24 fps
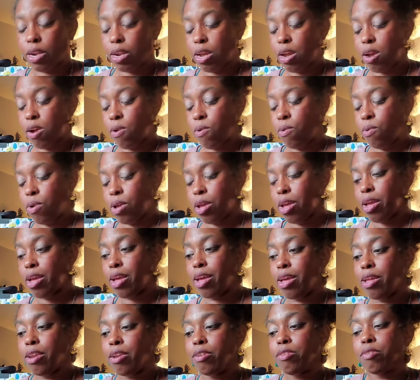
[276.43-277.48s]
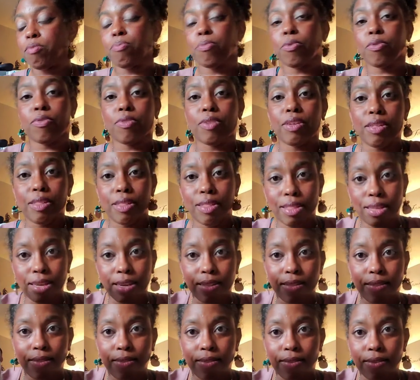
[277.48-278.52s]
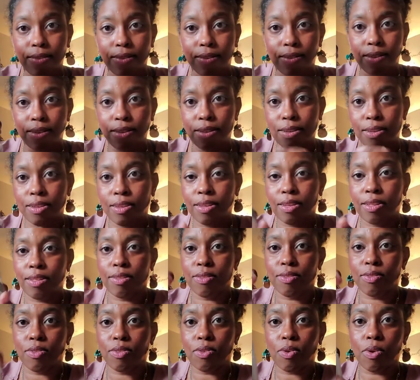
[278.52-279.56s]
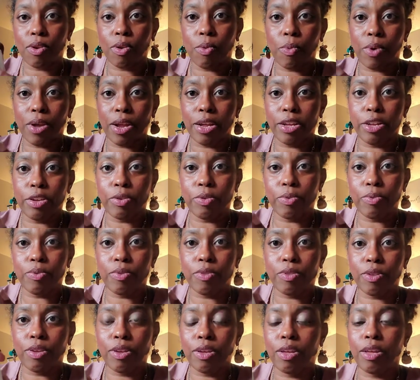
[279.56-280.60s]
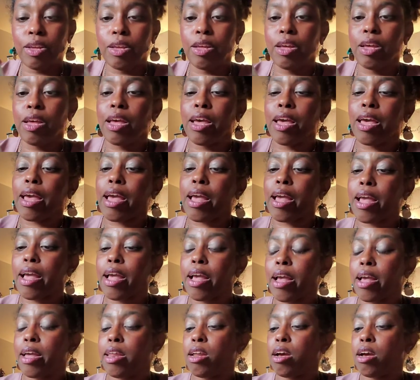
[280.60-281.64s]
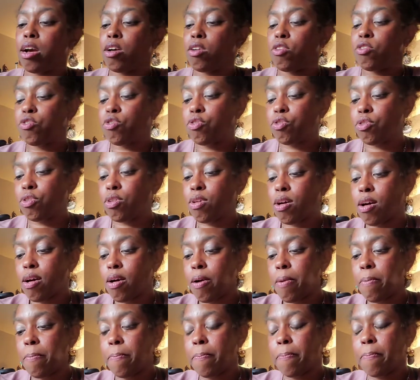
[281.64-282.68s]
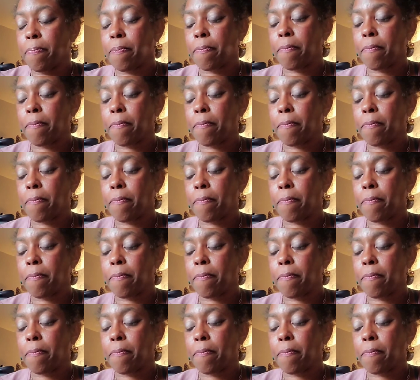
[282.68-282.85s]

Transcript: now, and it's mostly this. It's the only one I use. And um,